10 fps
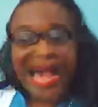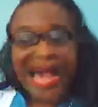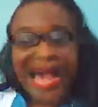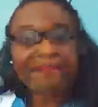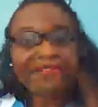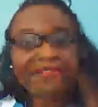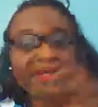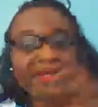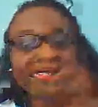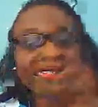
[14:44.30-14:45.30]
they
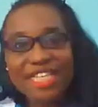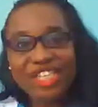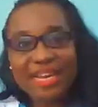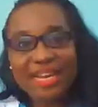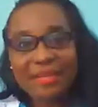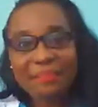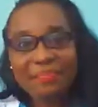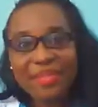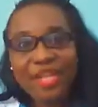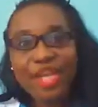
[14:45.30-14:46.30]
also have to send
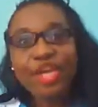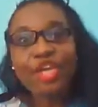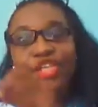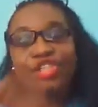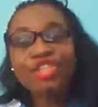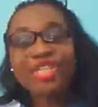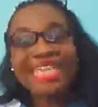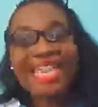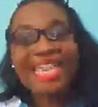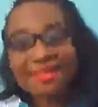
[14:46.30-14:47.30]
patients
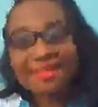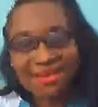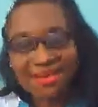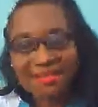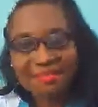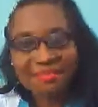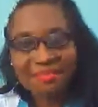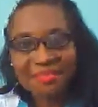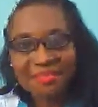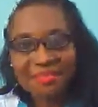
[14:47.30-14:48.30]
to
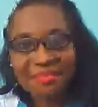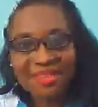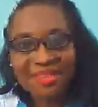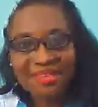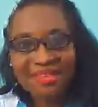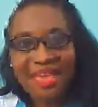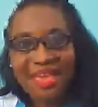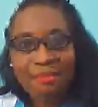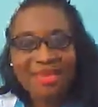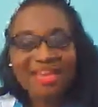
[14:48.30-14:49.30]
Kingston
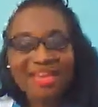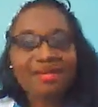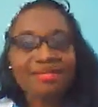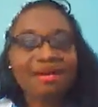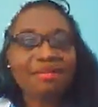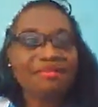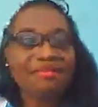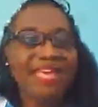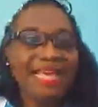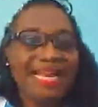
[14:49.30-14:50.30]

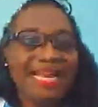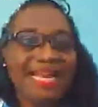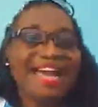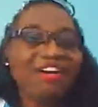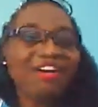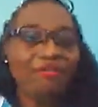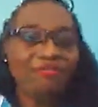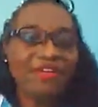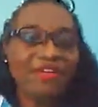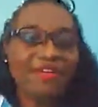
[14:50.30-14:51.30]
because of the
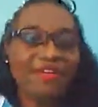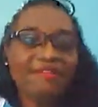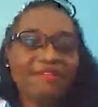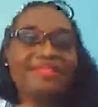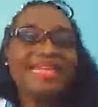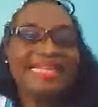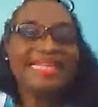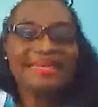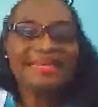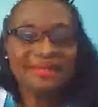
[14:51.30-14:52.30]
lack of
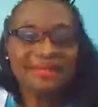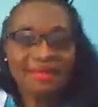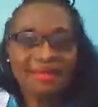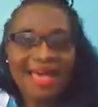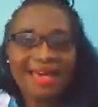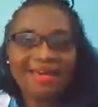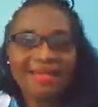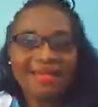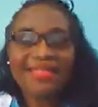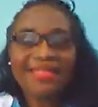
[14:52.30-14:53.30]
facilities
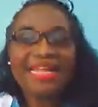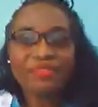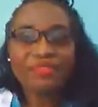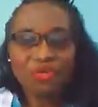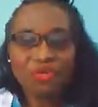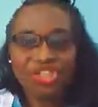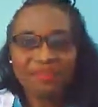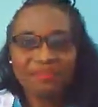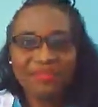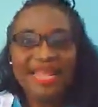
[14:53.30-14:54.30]
at that
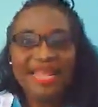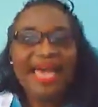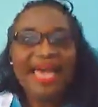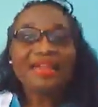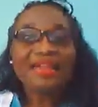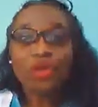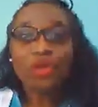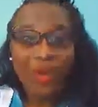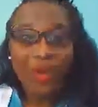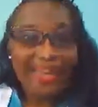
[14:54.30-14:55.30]
institution.
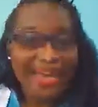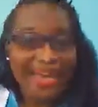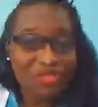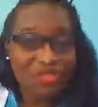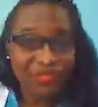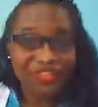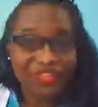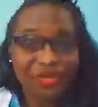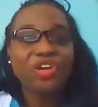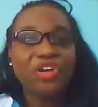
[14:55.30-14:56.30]
I don't know when last
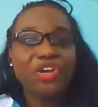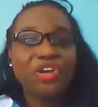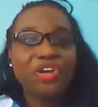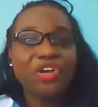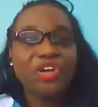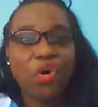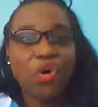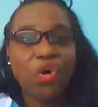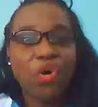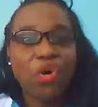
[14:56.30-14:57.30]
you've gone
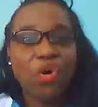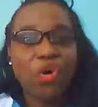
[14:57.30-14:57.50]
here